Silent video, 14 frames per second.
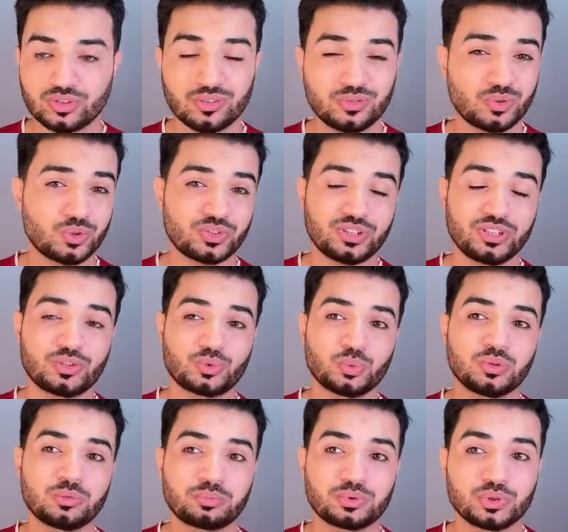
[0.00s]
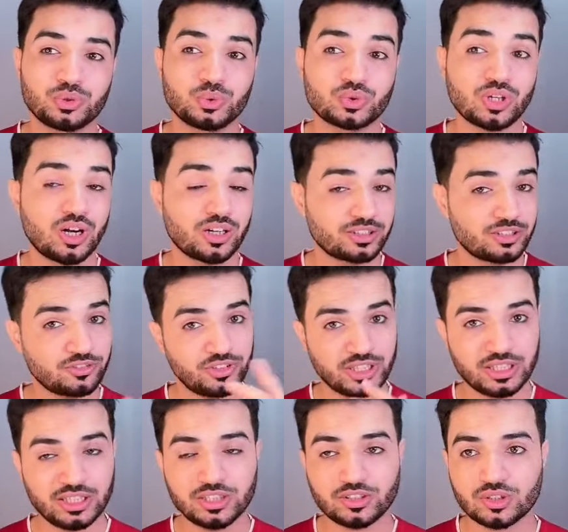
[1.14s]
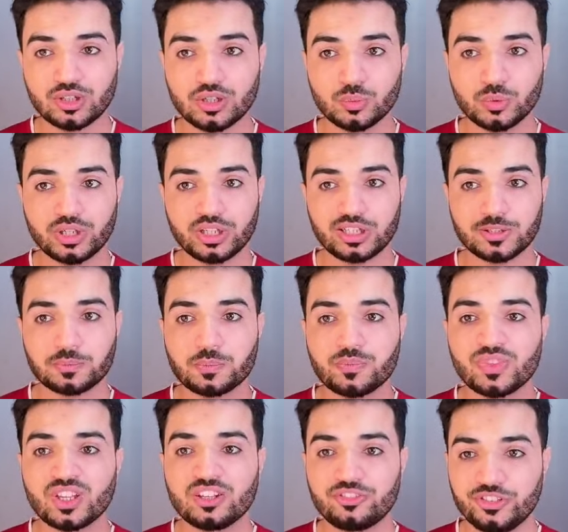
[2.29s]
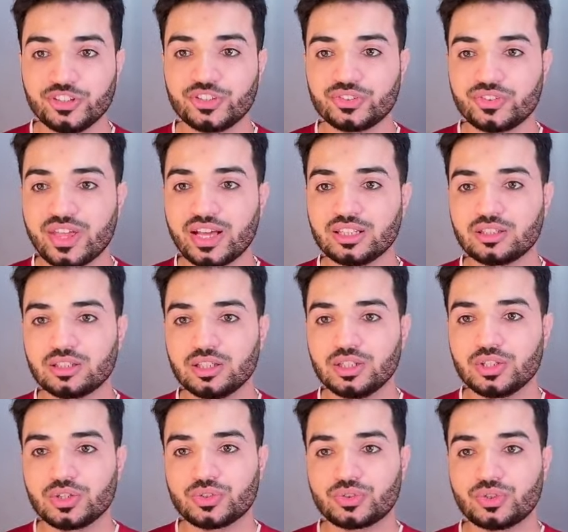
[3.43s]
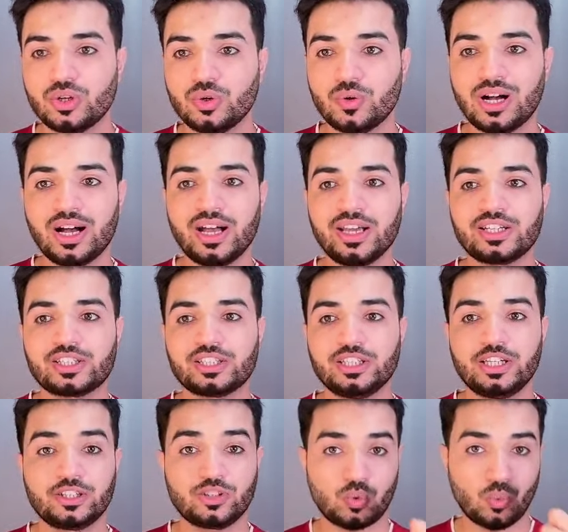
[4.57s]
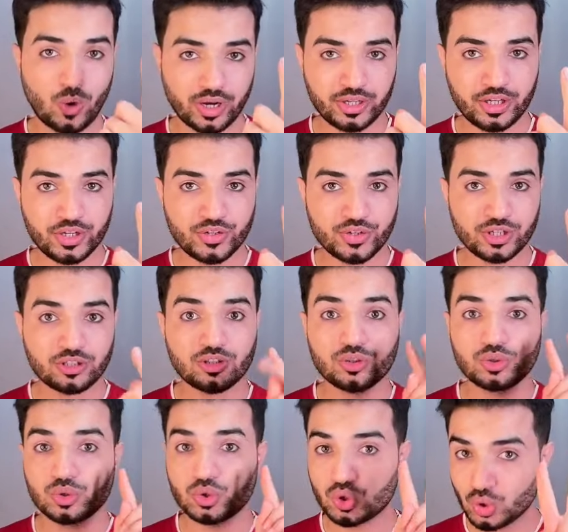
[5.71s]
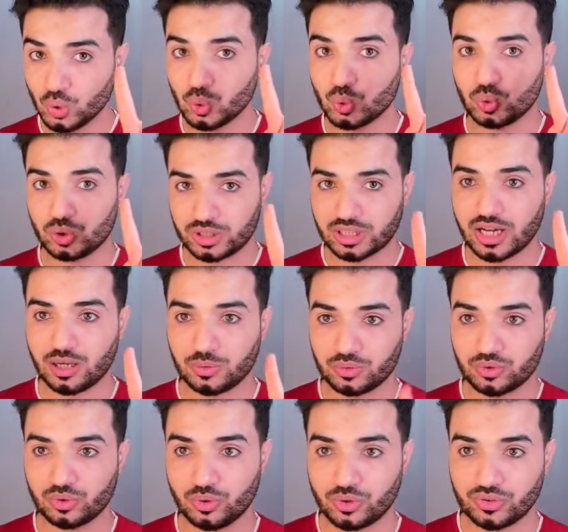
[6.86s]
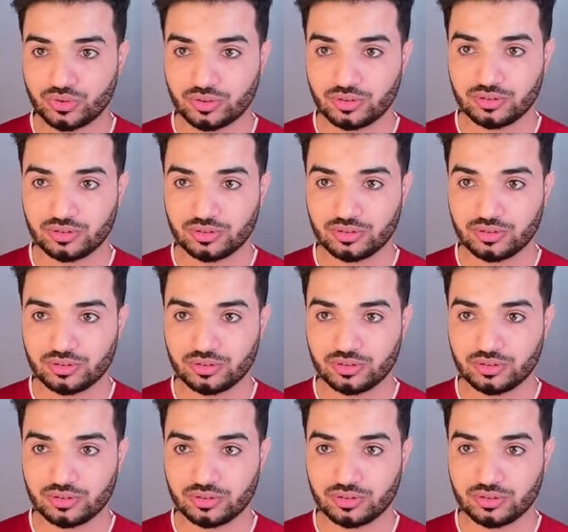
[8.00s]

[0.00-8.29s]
Of course, it will produce artifact later on. We're going to fix that. So I create one agent, two crowd source.